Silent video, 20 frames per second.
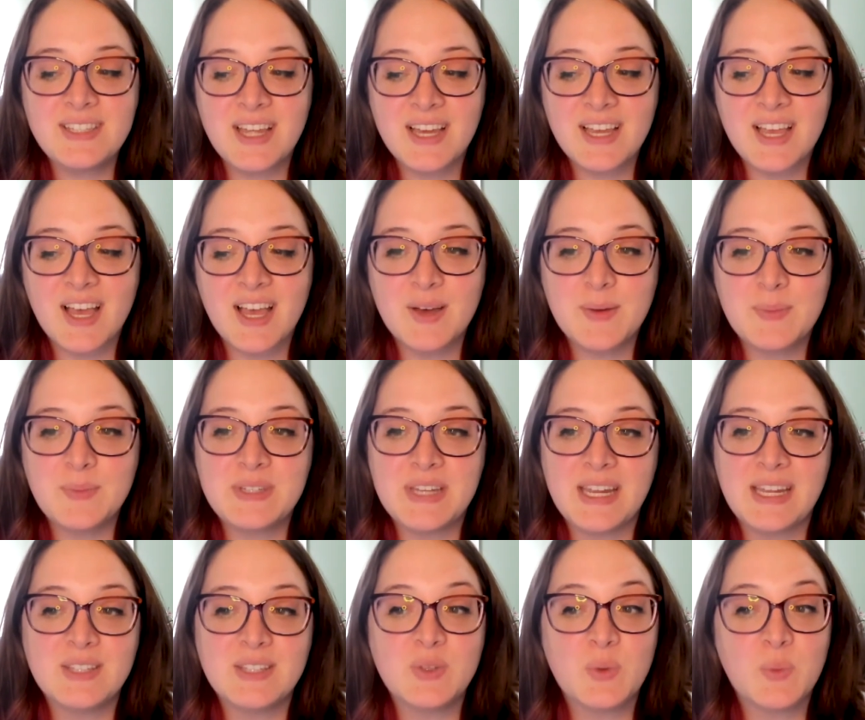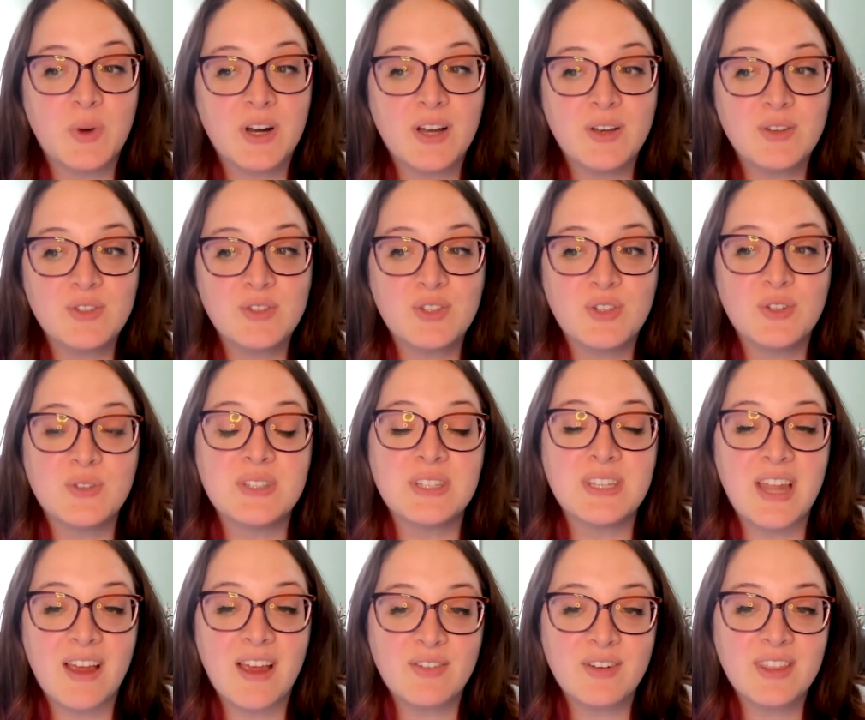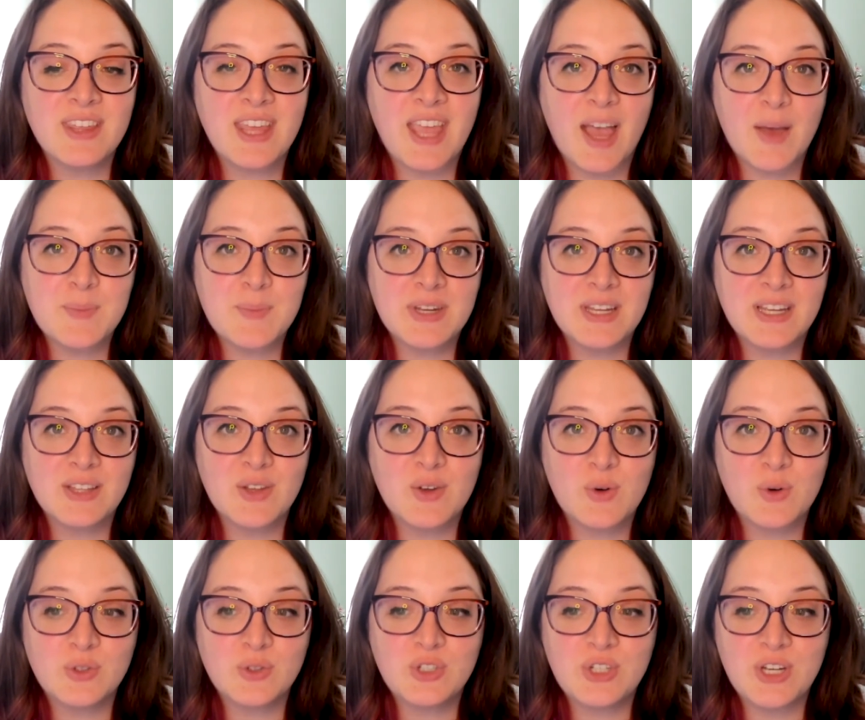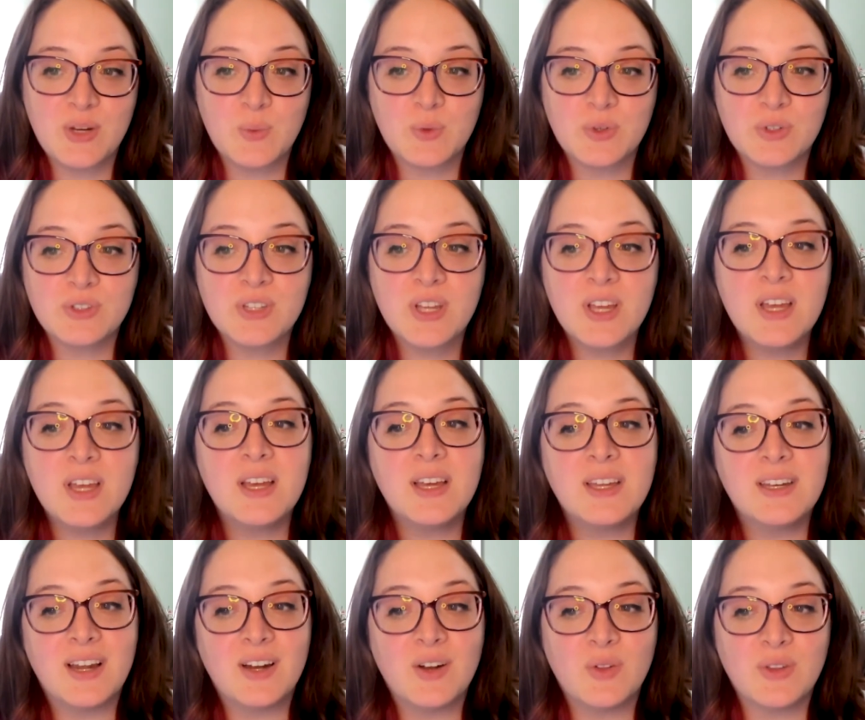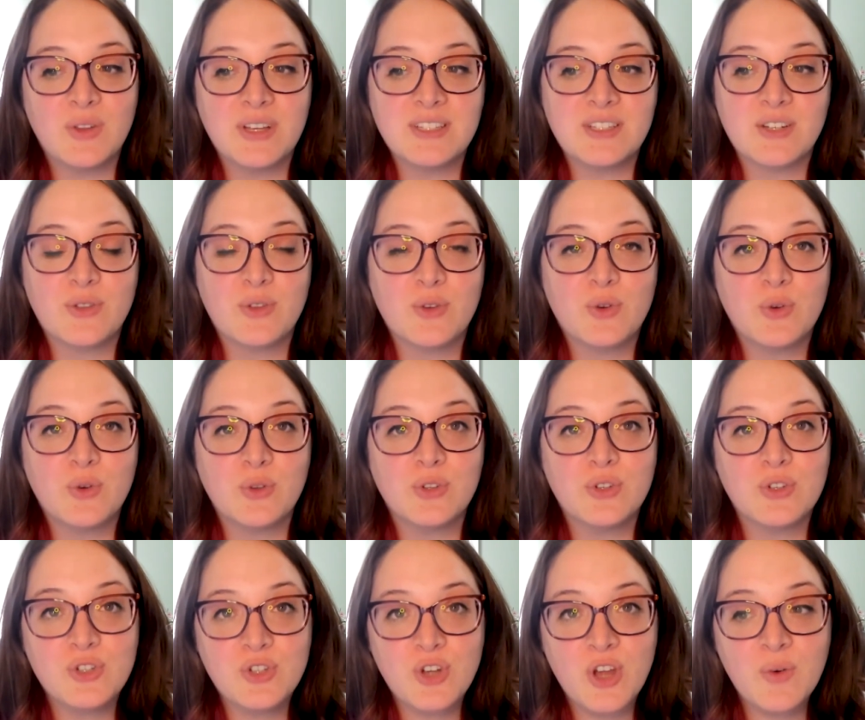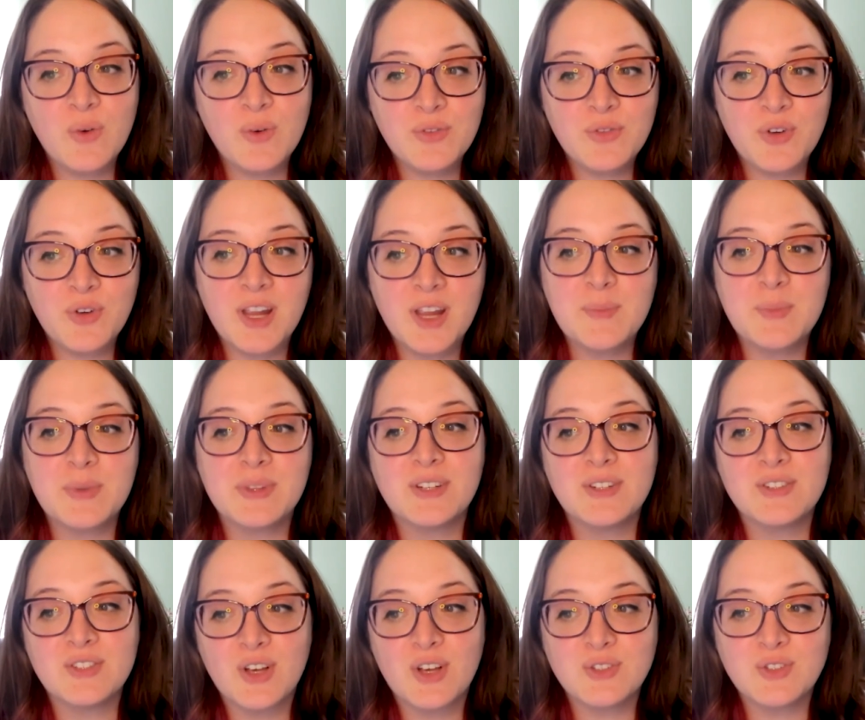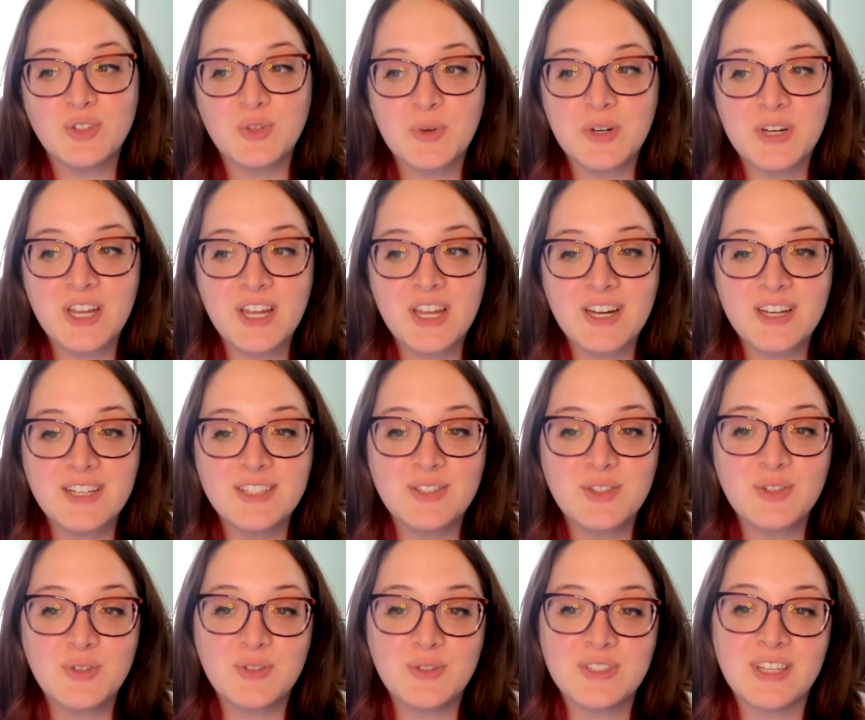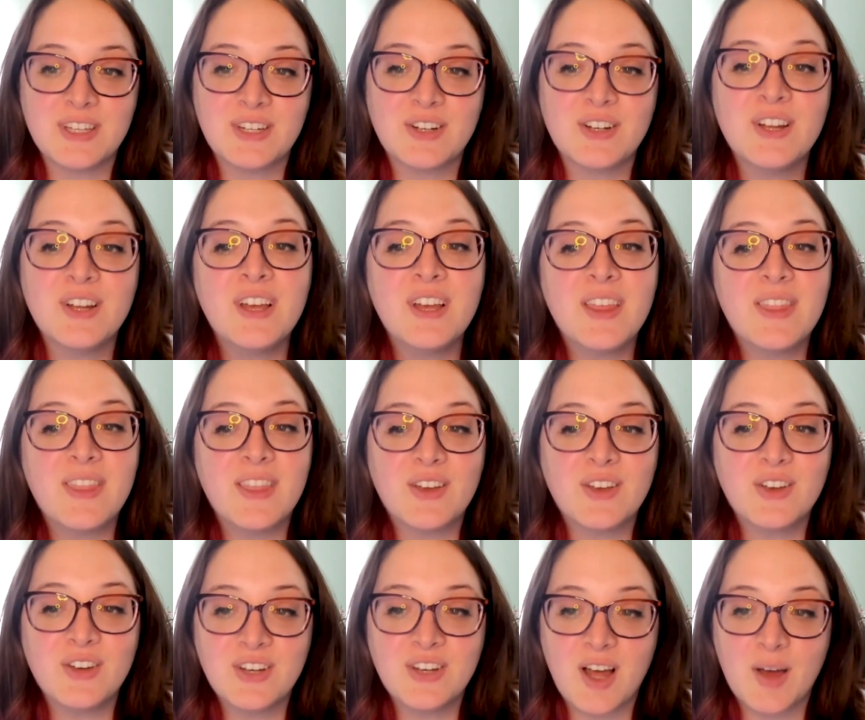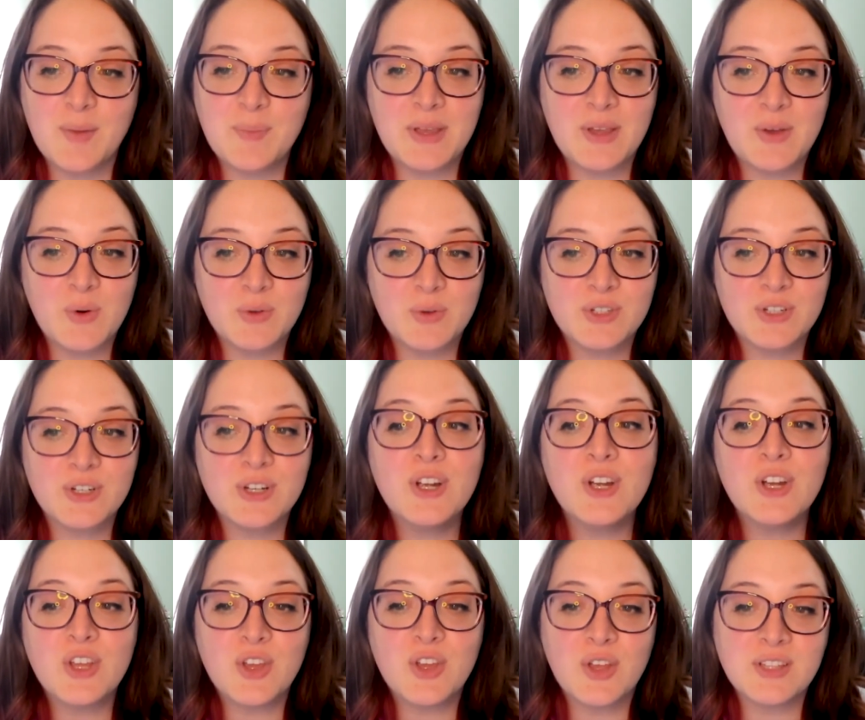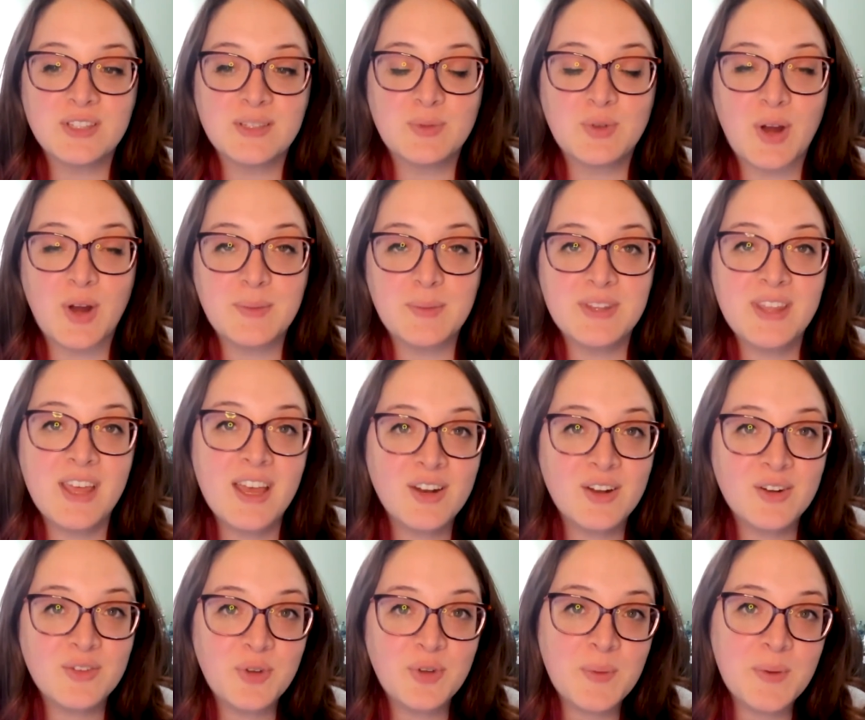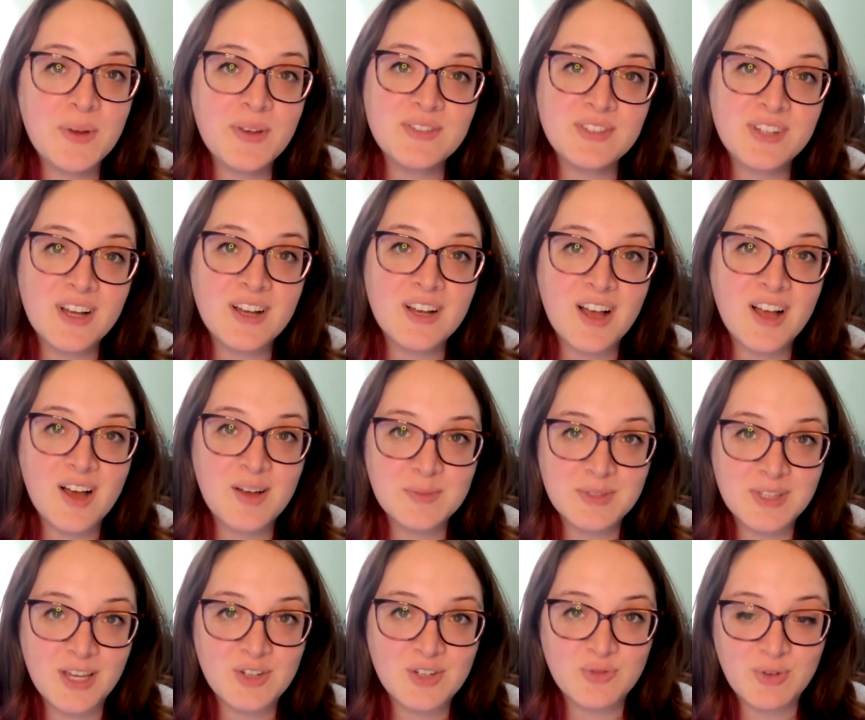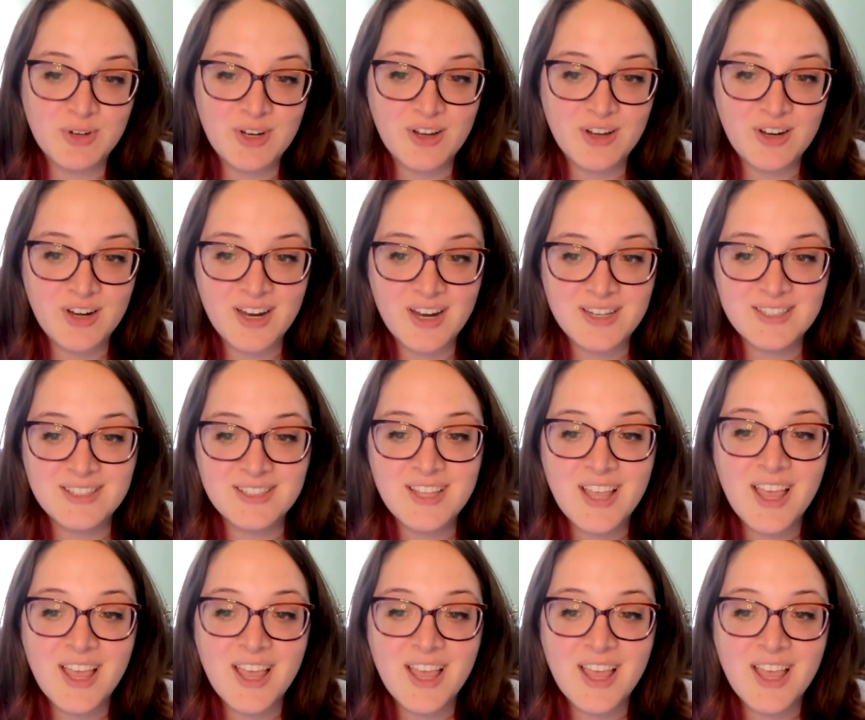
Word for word: tech updates, warehouse news, and everything happening in the cold chain world. Not only is there the coolest show in freight, but there's also Running on Ice, the newsletter that could not be colder. You can subscribe to that on freightwaves.com slash running on ice.